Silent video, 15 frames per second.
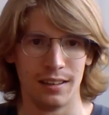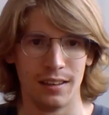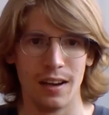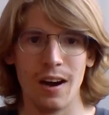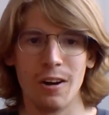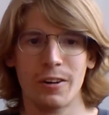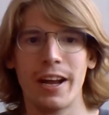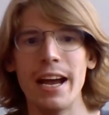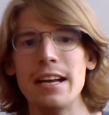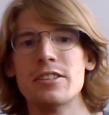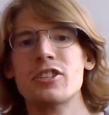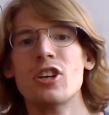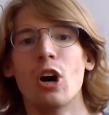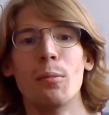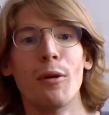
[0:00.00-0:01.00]
Okay,
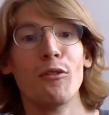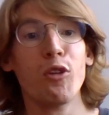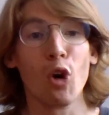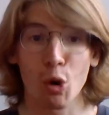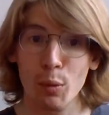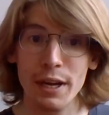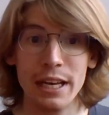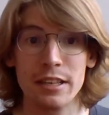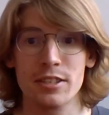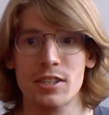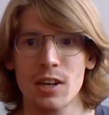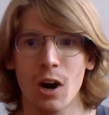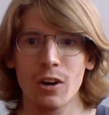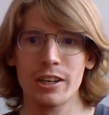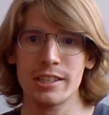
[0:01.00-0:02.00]
so before we get
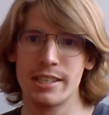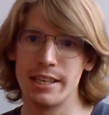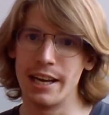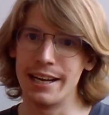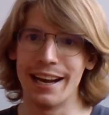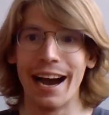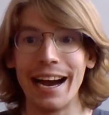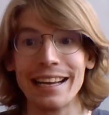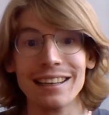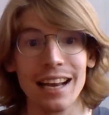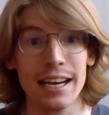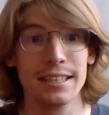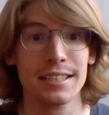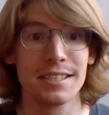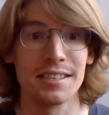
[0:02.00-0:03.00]
started today, I'd
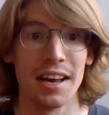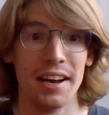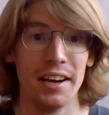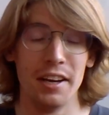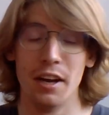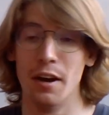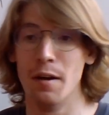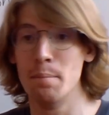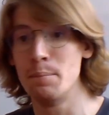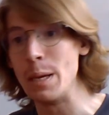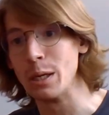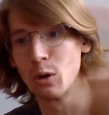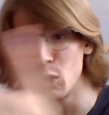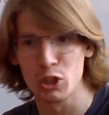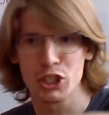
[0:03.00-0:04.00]
like to send a
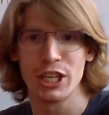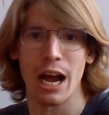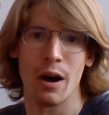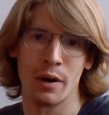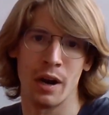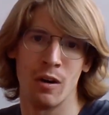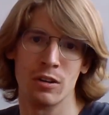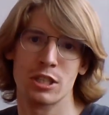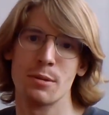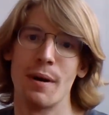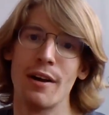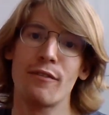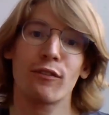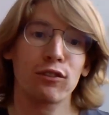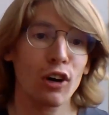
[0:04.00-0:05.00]
big ol' shout out to
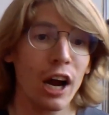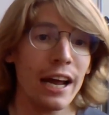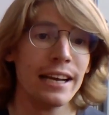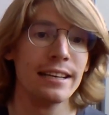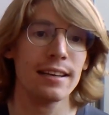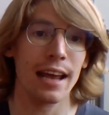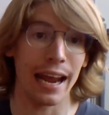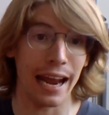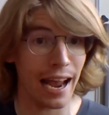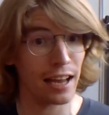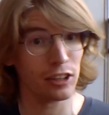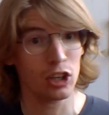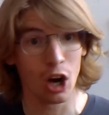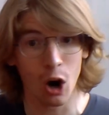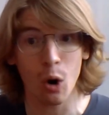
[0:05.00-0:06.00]
my friend
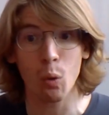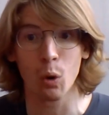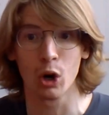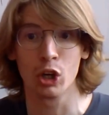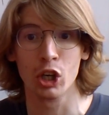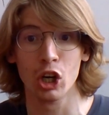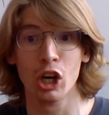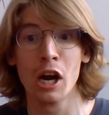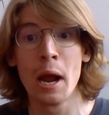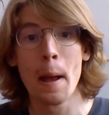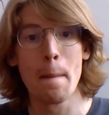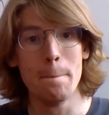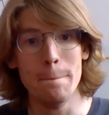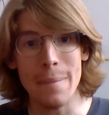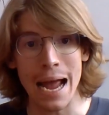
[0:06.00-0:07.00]
and coworker,
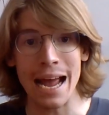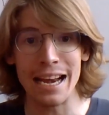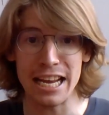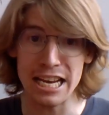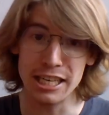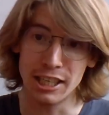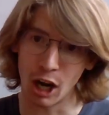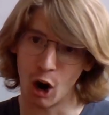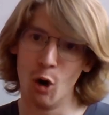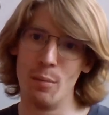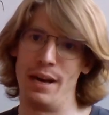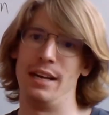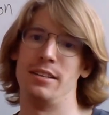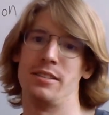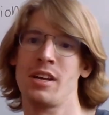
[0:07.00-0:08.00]
Manny
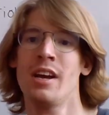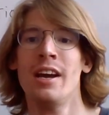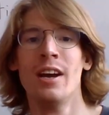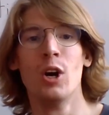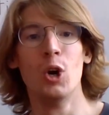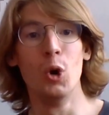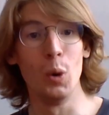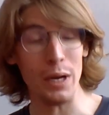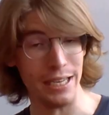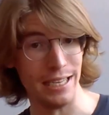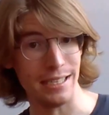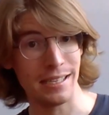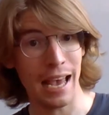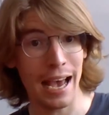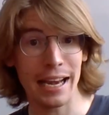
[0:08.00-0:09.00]
Gomez, who
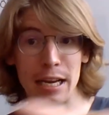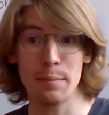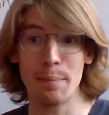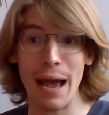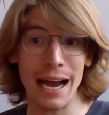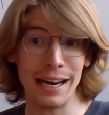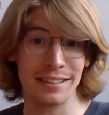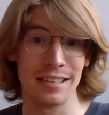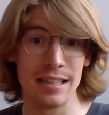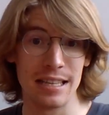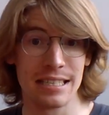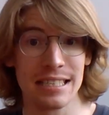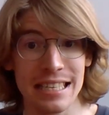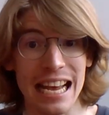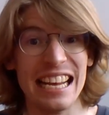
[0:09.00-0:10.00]
is heading back to the
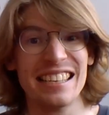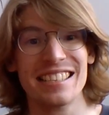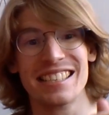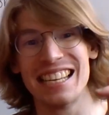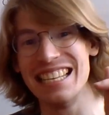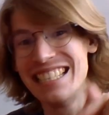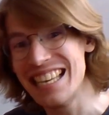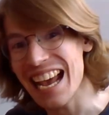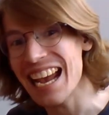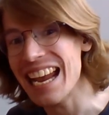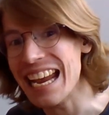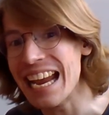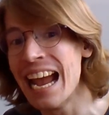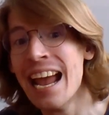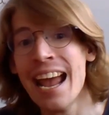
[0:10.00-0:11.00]
States
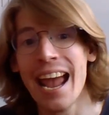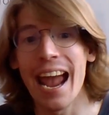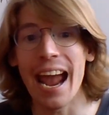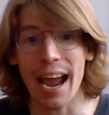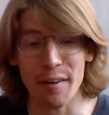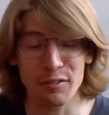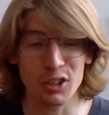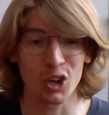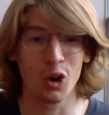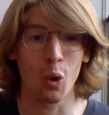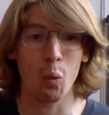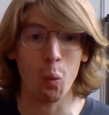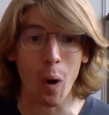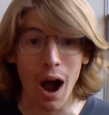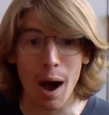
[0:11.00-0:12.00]
today after a
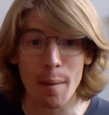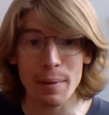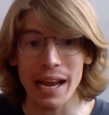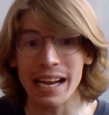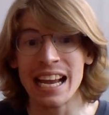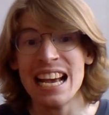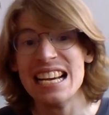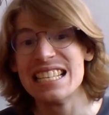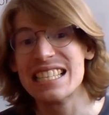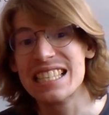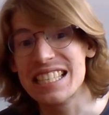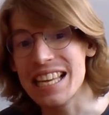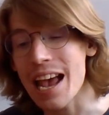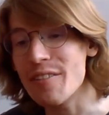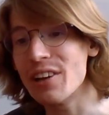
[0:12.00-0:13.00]
whopping
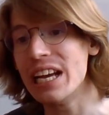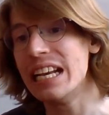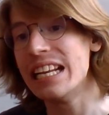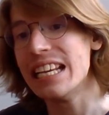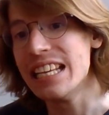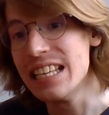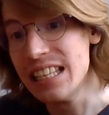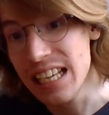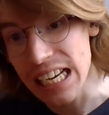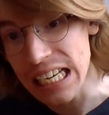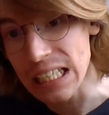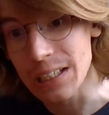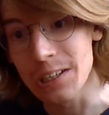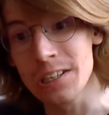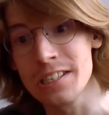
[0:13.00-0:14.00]
7
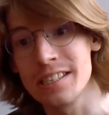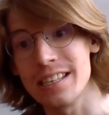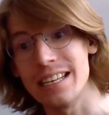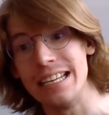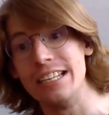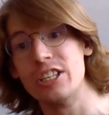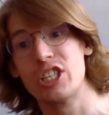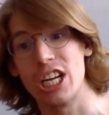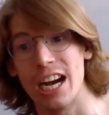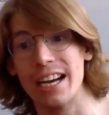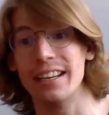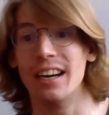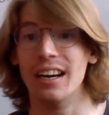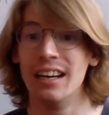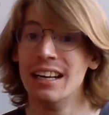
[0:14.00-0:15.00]
years in
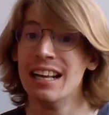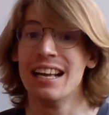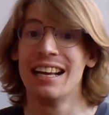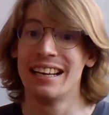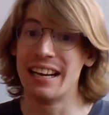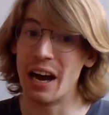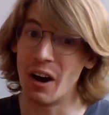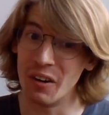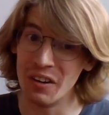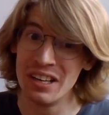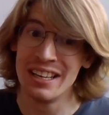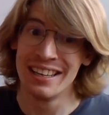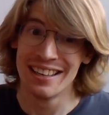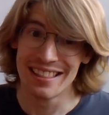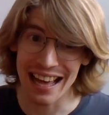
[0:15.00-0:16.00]
China.
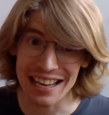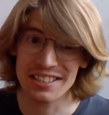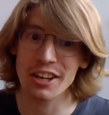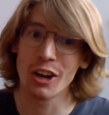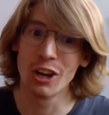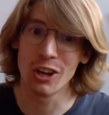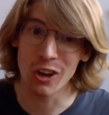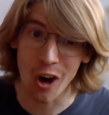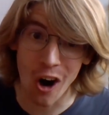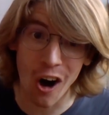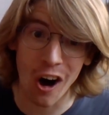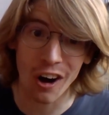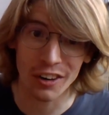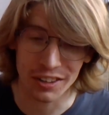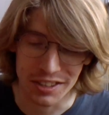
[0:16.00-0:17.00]
Now, that's a
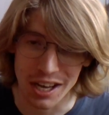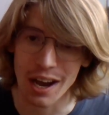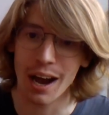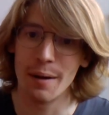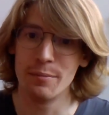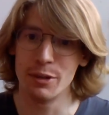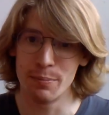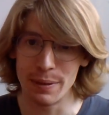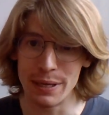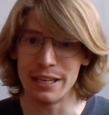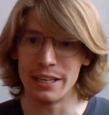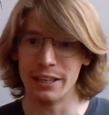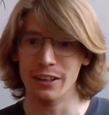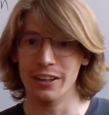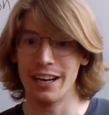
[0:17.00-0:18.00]
long time to be
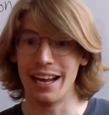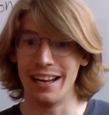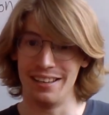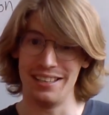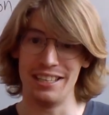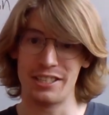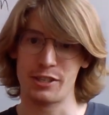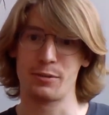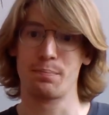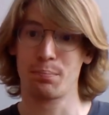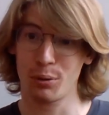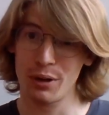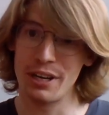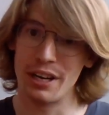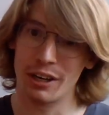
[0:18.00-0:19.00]
here, and it's
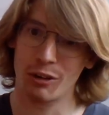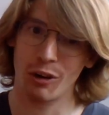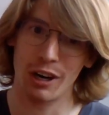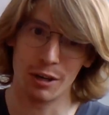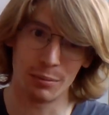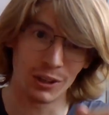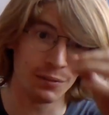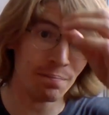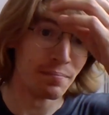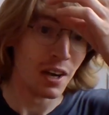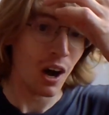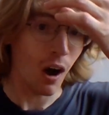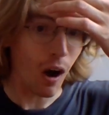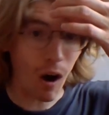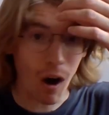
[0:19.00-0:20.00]
pretty incredible.
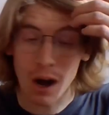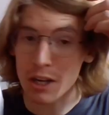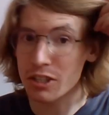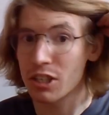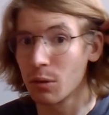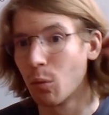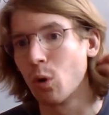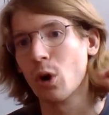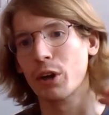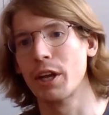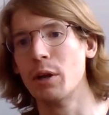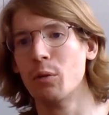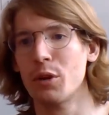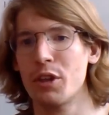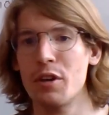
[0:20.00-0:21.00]
Awesome
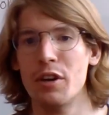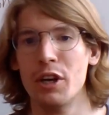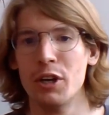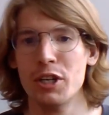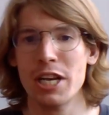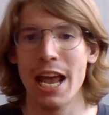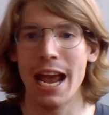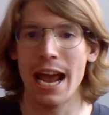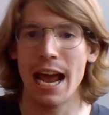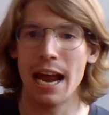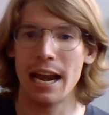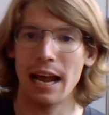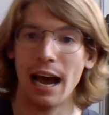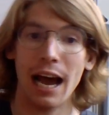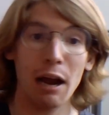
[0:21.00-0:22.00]
working with you, dude,
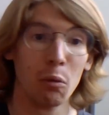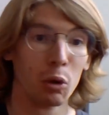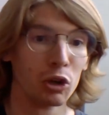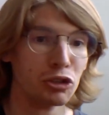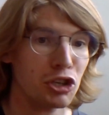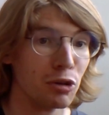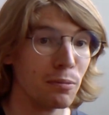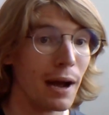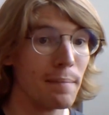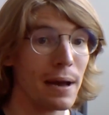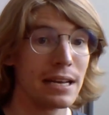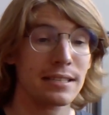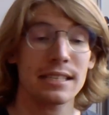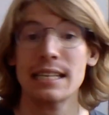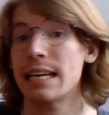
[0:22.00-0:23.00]
and I will do my
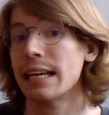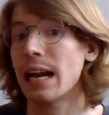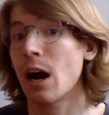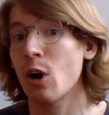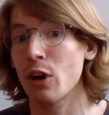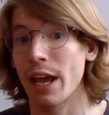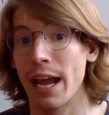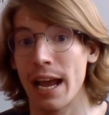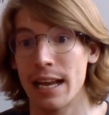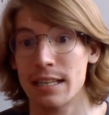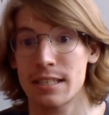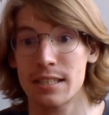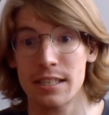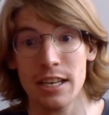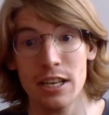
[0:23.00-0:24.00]
best to get out and
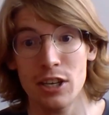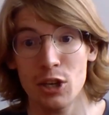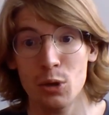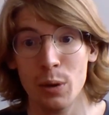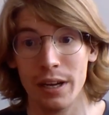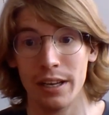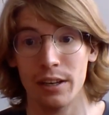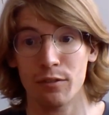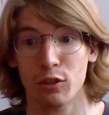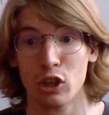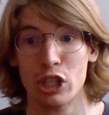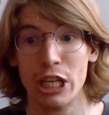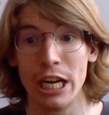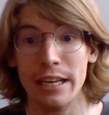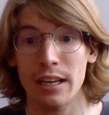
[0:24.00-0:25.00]
see you in
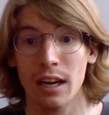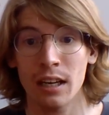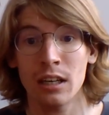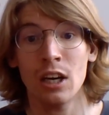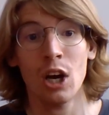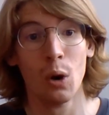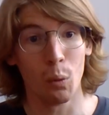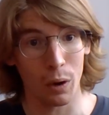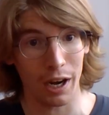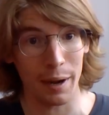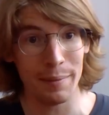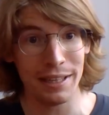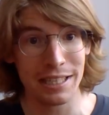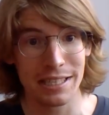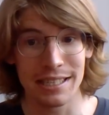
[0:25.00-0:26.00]
Virginia when
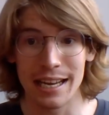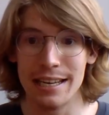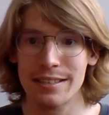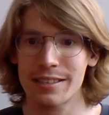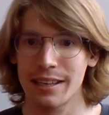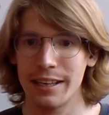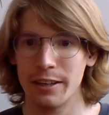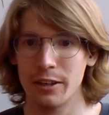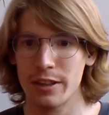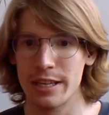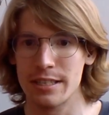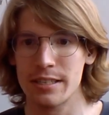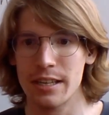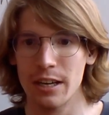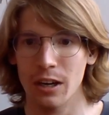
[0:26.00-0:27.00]
I'm in the States later
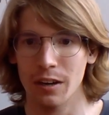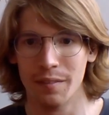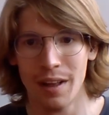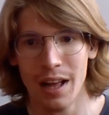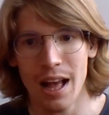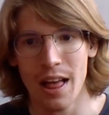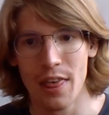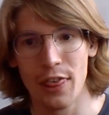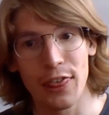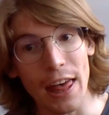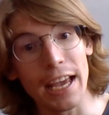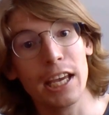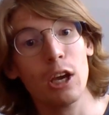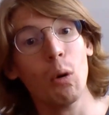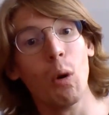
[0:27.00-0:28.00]
this year.
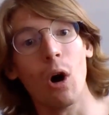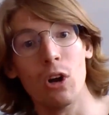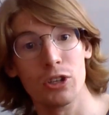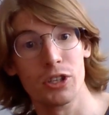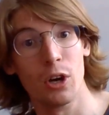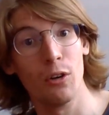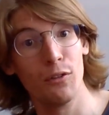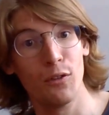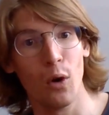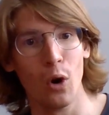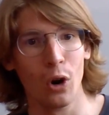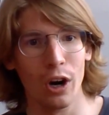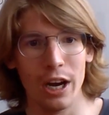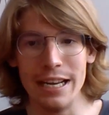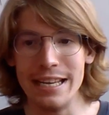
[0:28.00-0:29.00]
Thank you also
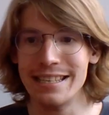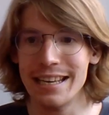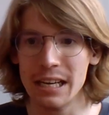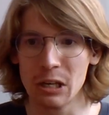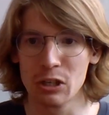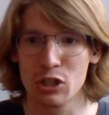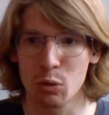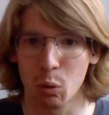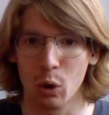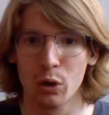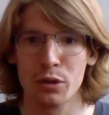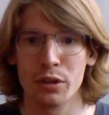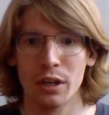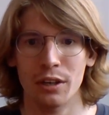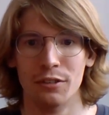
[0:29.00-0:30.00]
for a year's
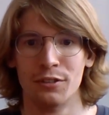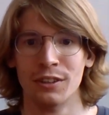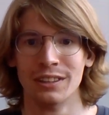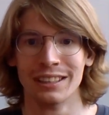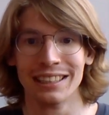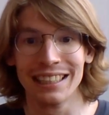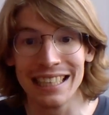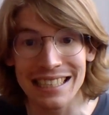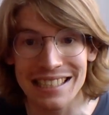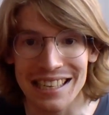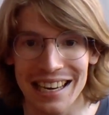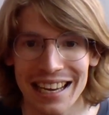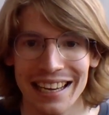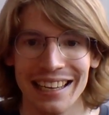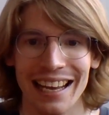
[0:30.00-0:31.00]
worth of
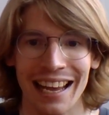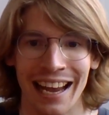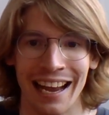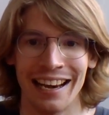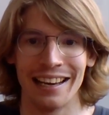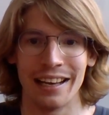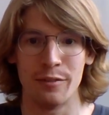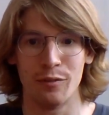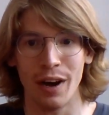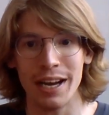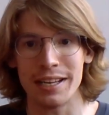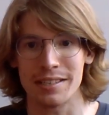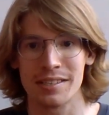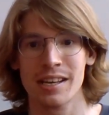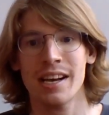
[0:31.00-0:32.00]
listening and
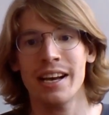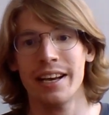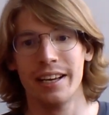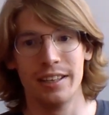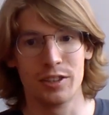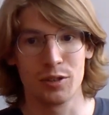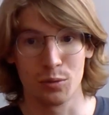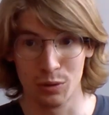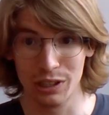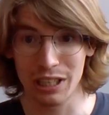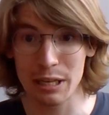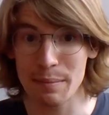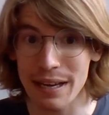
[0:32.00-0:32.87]
advice. It's really